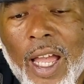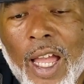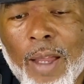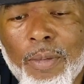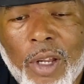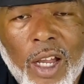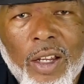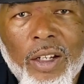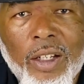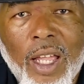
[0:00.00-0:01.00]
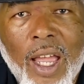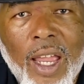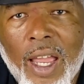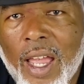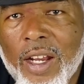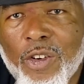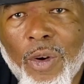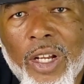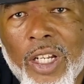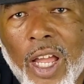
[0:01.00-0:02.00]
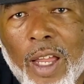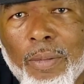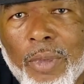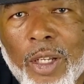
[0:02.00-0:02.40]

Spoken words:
I'm not going to lie, I had a great time.